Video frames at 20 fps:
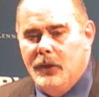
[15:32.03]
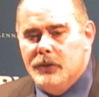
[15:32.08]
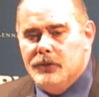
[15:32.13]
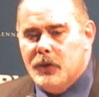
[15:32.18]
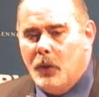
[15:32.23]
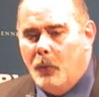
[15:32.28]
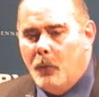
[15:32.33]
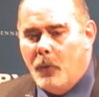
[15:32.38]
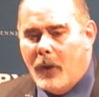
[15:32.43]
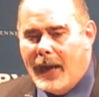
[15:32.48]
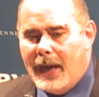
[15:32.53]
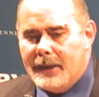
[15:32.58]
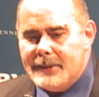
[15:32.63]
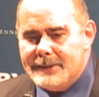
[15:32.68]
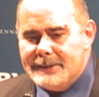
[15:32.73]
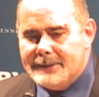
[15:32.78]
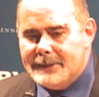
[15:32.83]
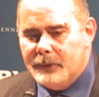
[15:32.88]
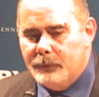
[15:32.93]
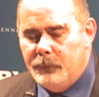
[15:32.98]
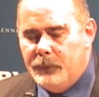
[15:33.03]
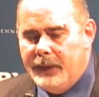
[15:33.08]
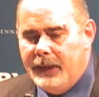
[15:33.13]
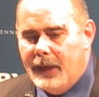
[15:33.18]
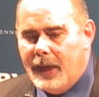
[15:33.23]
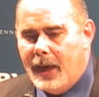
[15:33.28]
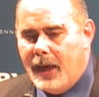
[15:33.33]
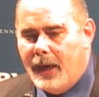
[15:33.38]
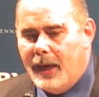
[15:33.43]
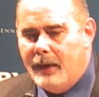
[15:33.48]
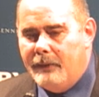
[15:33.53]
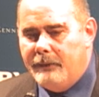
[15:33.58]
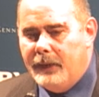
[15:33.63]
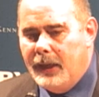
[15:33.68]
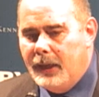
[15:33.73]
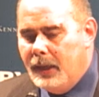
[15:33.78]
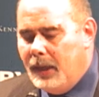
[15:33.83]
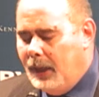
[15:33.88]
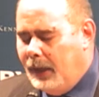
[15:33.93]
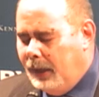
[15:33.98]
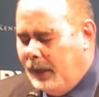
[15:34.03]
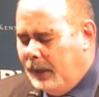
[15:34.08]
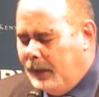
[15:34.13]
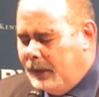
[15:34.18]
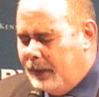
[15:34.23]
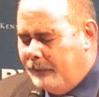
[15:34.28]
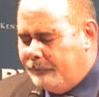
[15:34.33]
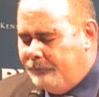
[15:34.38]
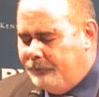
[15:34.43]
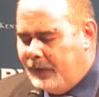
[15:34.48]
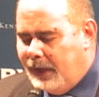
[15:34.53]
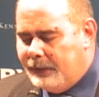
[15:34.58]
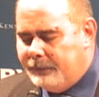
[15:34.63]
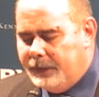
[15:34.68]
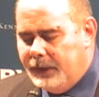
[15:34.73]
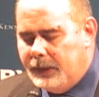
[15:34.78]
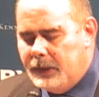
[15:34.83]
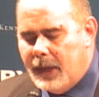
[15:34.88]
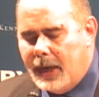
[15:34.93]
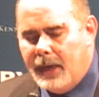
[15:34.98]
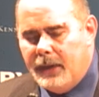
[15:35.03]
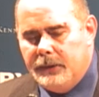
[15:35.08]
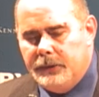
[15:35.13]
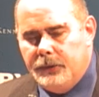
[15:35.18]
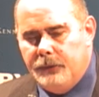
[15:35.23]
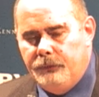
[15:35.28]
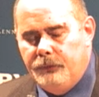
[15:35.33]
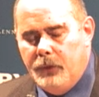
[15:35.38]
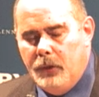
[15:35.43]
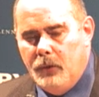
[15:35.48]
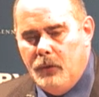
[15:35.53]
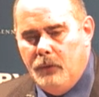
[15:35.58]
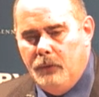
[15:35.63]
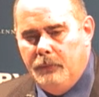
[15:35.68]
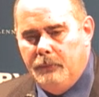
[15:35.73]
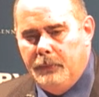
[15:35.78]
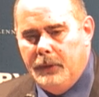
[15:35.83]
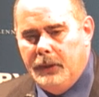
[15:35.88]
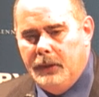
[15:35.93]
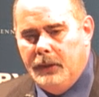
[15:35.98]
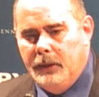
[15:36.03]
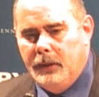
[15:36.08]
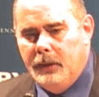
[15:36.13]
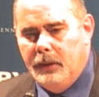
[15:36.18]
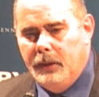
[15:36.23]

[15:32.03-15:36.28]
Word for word: So once we are in a very dark room,